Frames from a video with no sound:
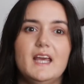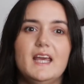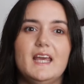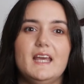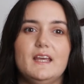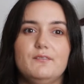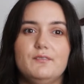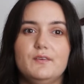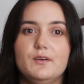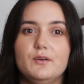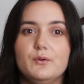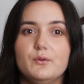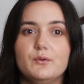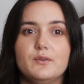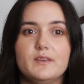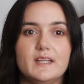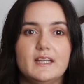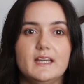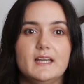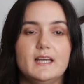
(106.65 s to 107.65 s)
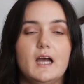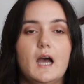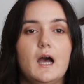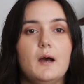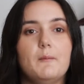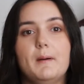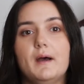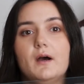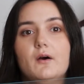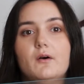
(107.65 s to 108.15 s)
If you think
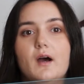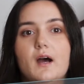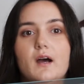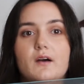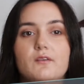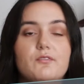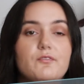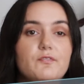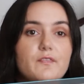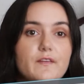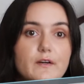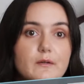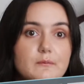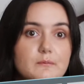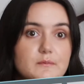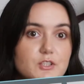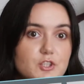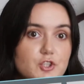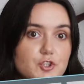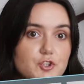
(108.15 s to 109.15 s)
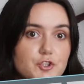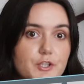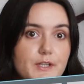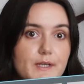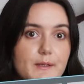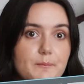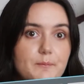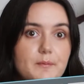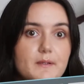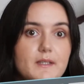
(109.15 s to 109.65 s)
about a film
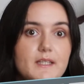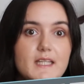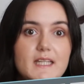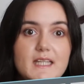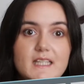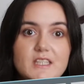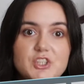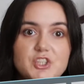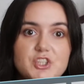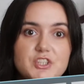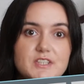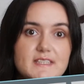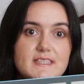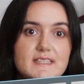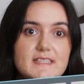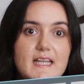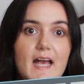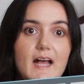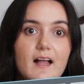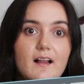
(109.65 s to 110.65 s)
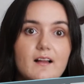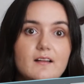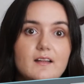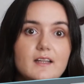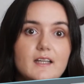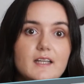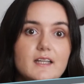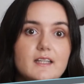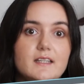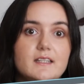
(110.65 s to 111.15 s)
strip, each cell
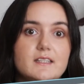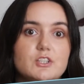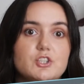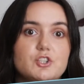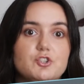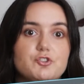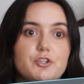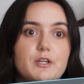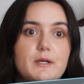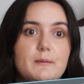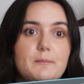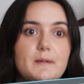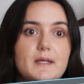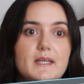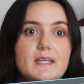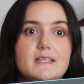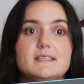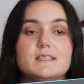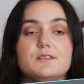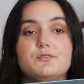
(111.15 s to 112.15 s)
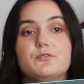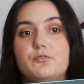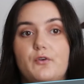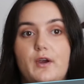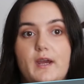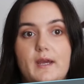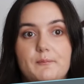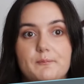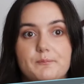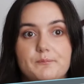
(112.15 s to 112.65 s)
in the strip is a
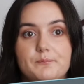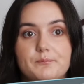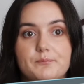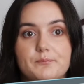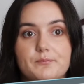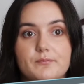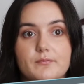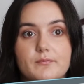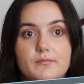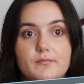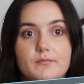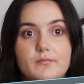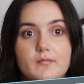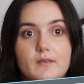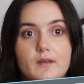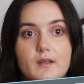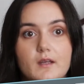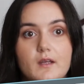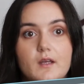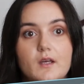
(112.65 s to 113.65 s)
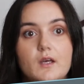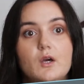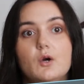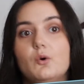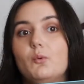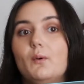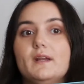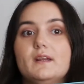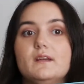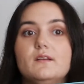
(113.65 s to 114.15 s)
frame.
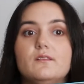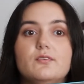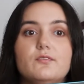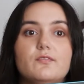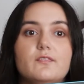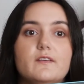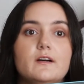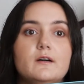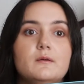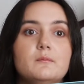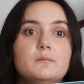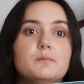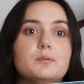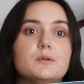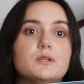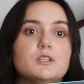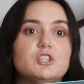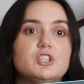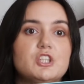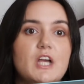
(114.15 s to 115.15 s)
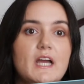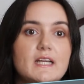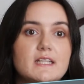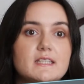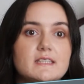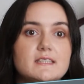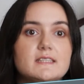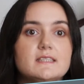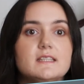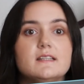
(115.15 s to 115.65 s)
When the film
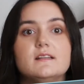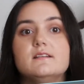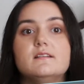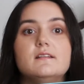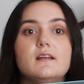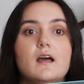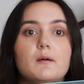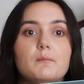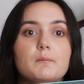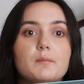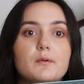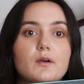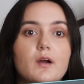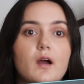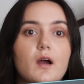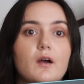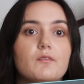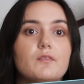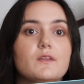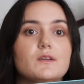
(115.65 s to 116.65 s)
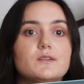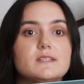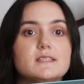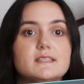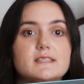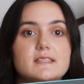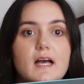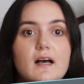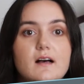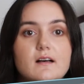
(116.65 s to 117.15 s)
projects, the number of those
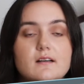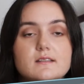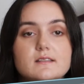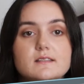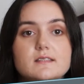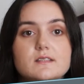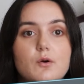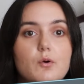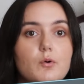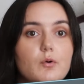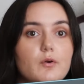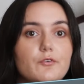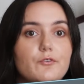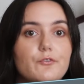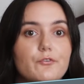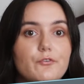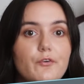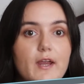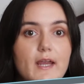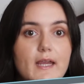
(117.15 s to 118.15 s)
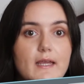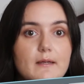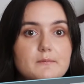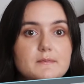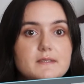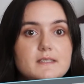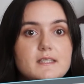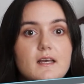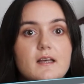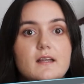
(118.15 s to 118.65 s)
cells or
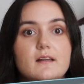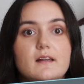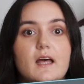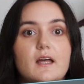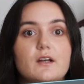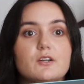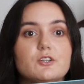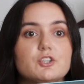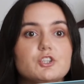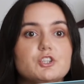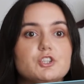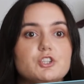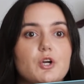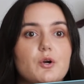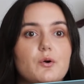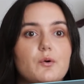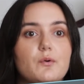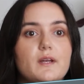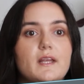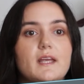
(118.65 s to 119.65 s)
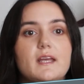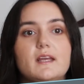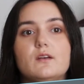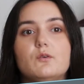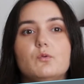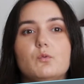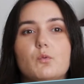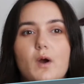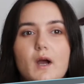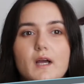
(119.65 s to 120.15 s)
frames that are shown
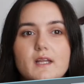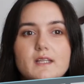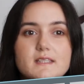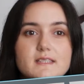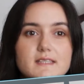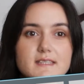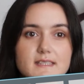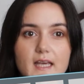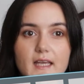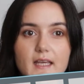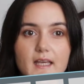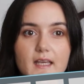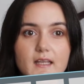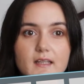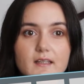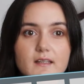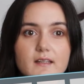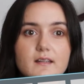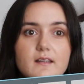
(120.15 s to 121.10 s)
in 1 second